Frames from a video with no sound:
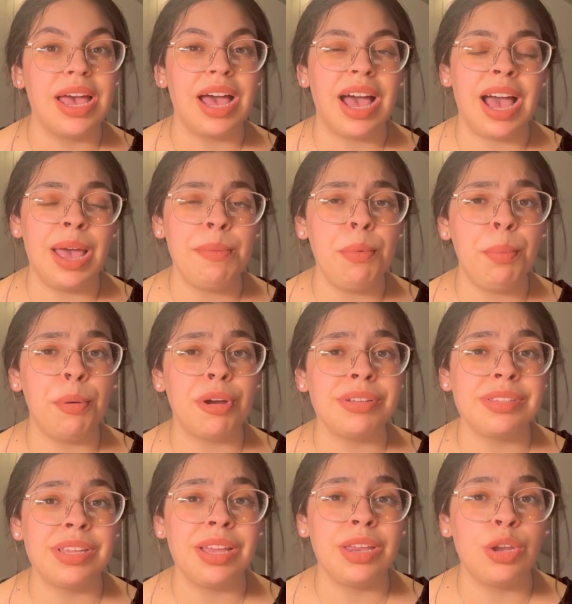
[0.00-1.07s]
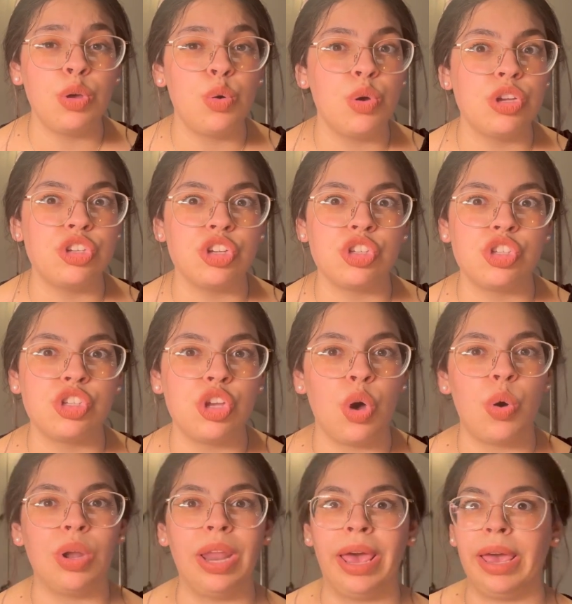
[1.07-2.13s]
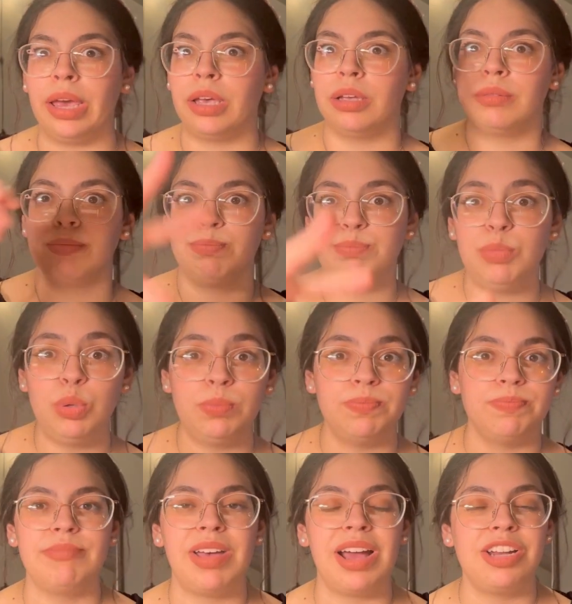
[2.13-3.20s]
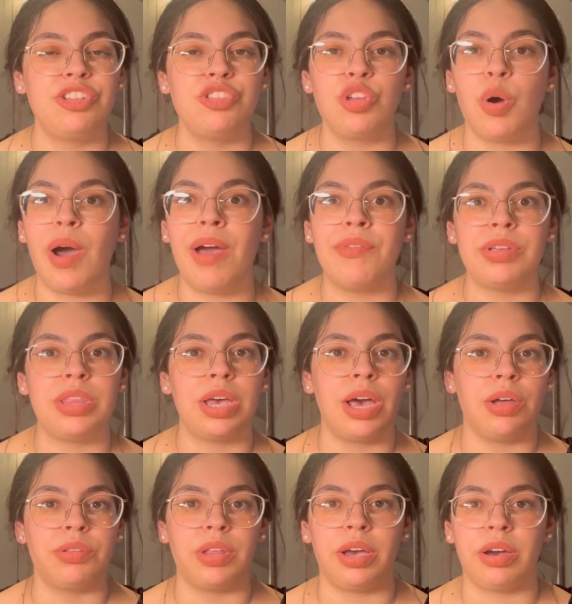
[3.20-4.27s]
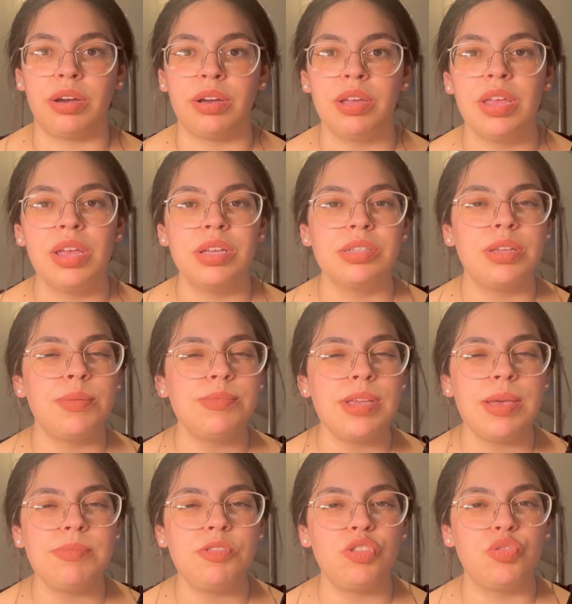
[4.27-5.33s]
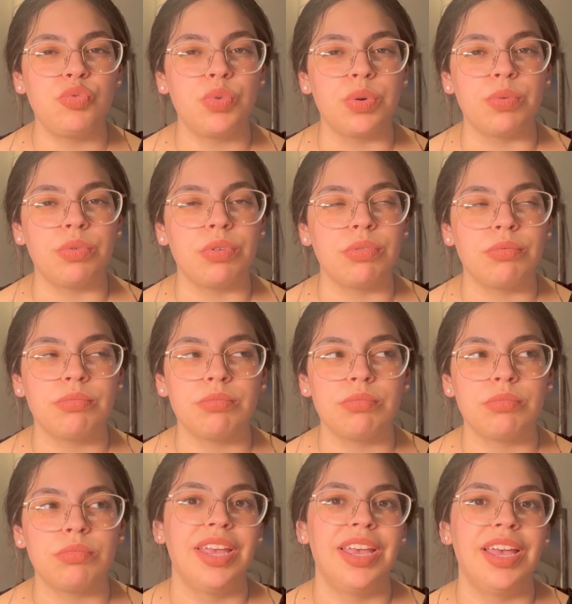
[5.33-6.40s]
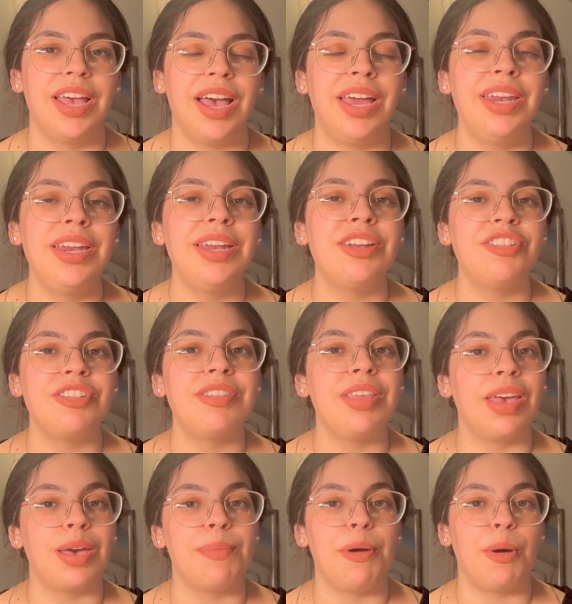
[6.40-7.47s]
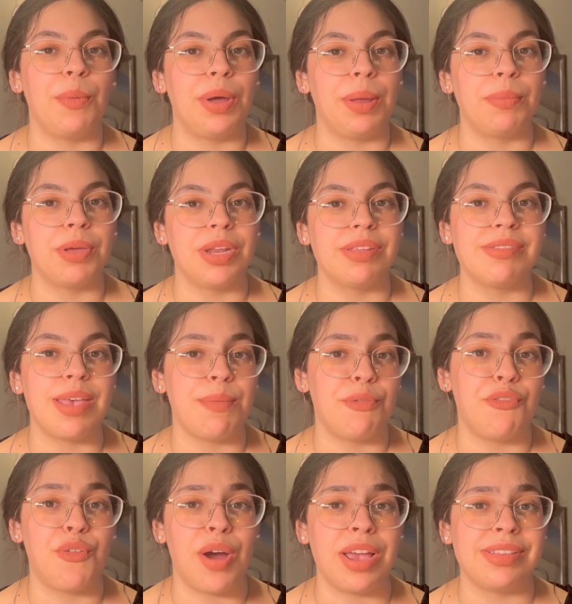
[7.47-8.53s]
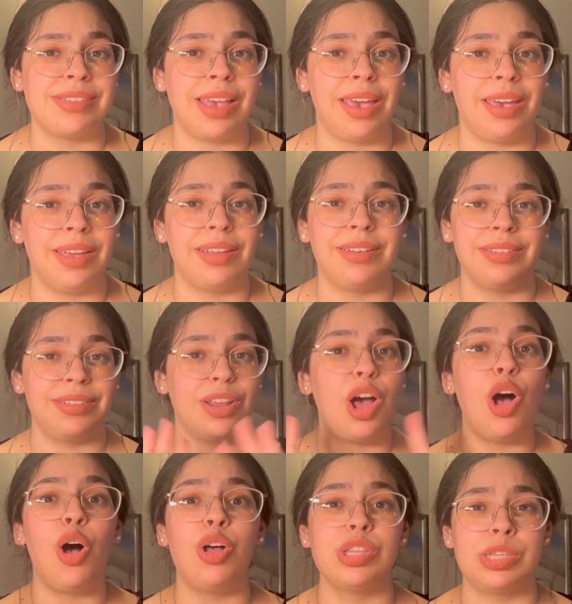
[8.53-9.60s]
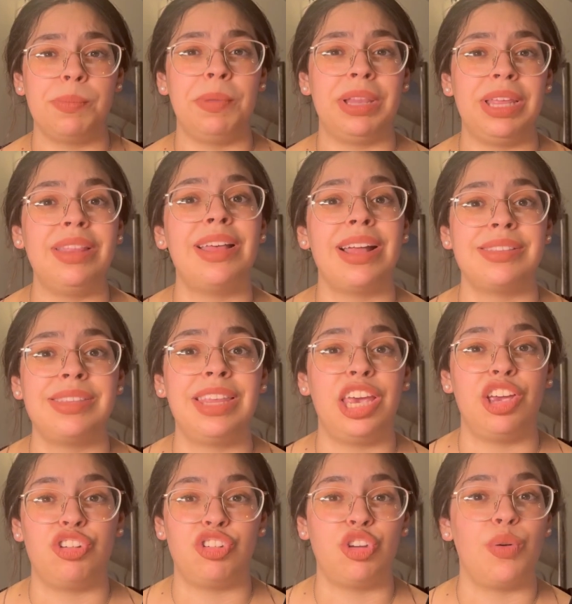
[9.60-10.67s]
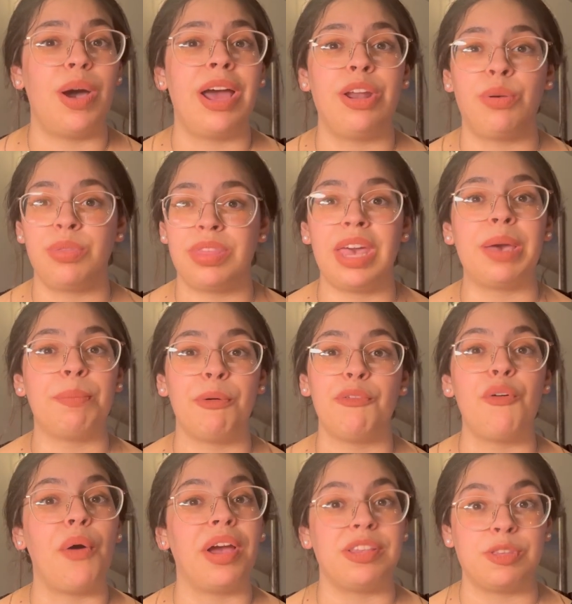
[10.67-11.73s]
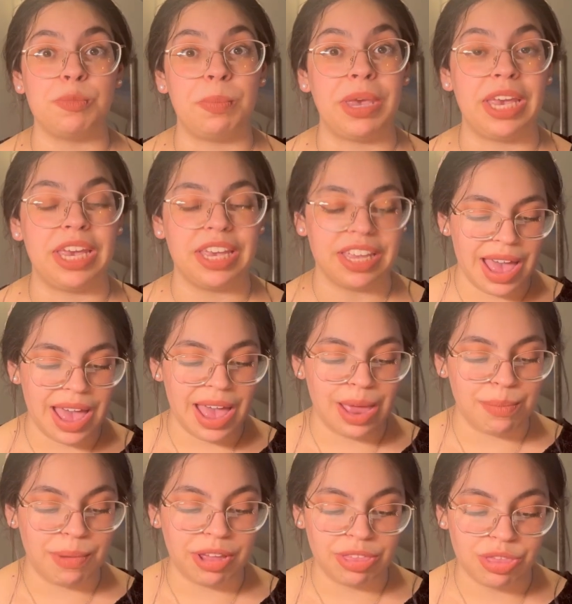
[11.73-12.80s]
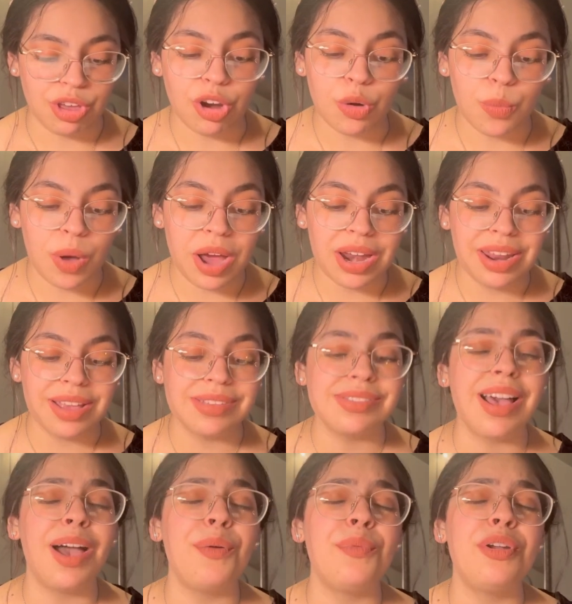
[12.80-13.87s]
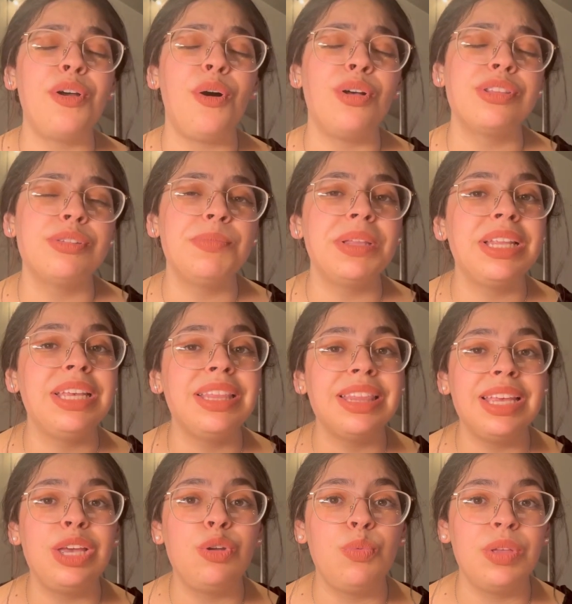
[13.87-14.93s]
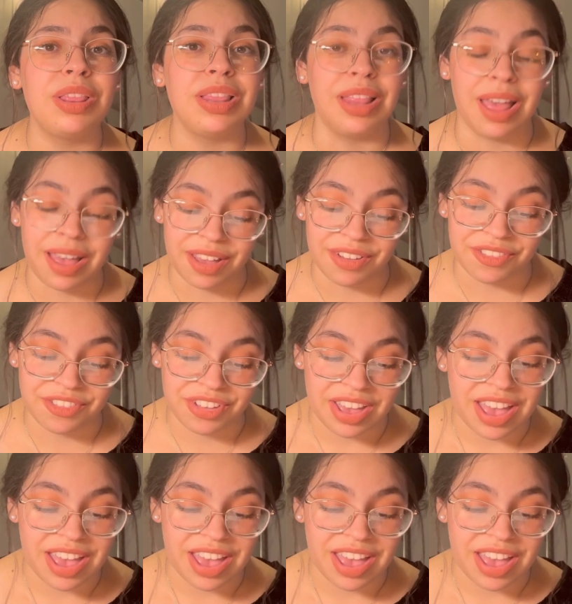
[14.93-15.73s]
I am a person who is just so like, whoop, I just throw everything out there. Sometimes it's rude. I need to just think about what I'm going to say before I say it. Ultimately, that's the issue. I don't think before I speak. And my third one is I want to ultimately lead with love.